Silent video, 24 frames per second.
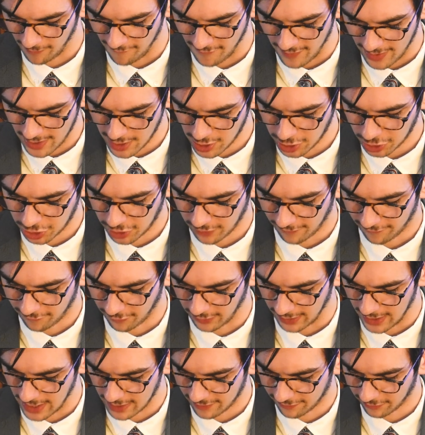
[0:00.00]
revenge,
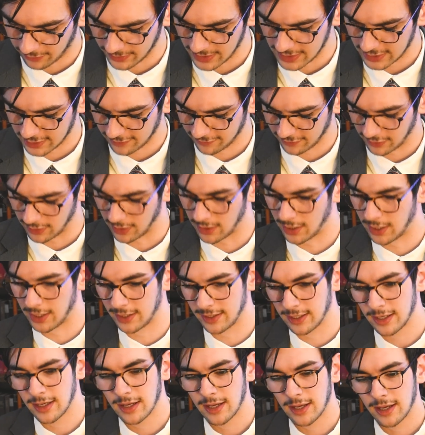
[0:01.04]
forgetfulness of
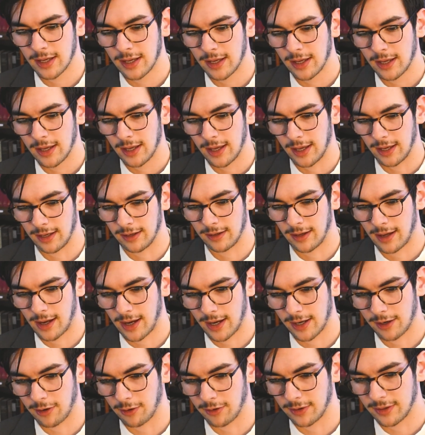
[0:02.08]
God, and
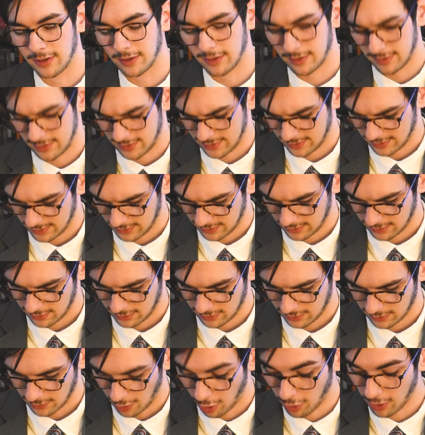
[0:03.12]

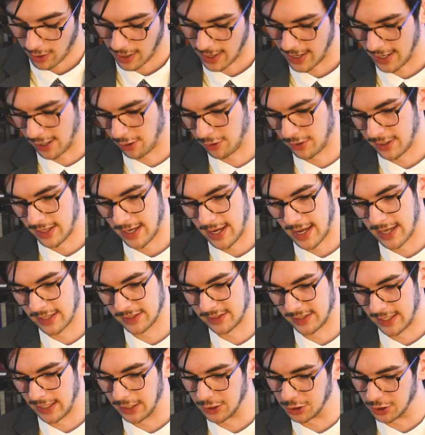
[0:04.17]
are hired
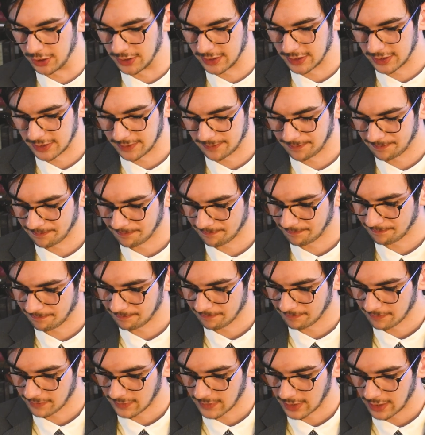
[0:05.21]
as agents.
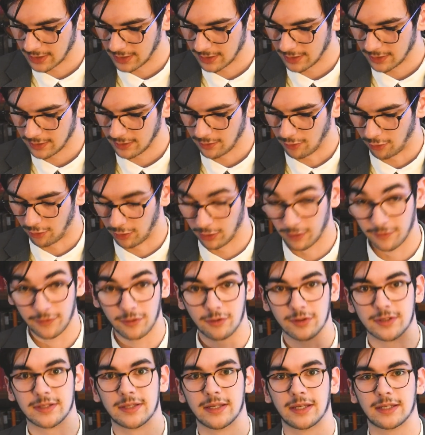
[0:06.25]
All of
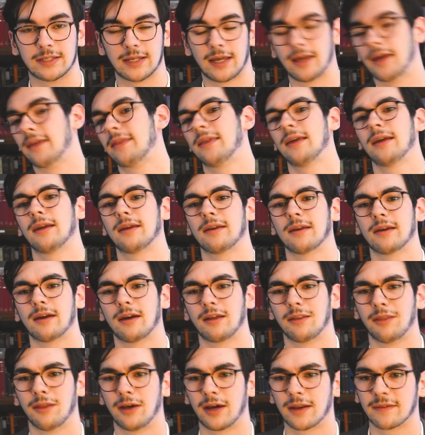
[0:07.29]
those things. I think
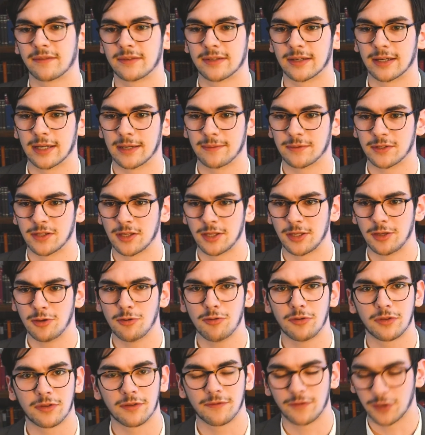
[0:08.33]
a lot of times the
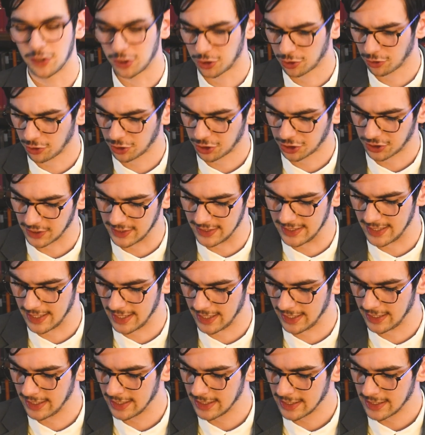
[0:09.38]
youth of the church
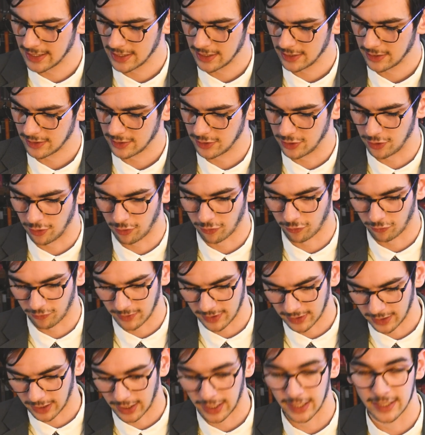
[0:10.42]
today don't
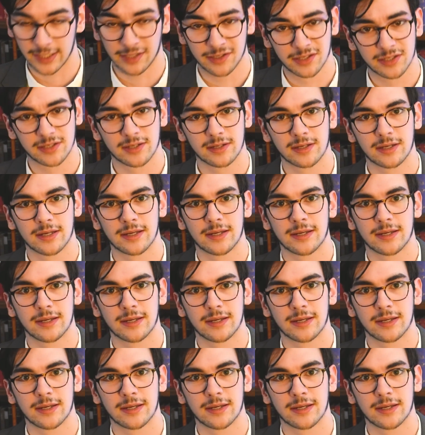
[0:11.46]
realize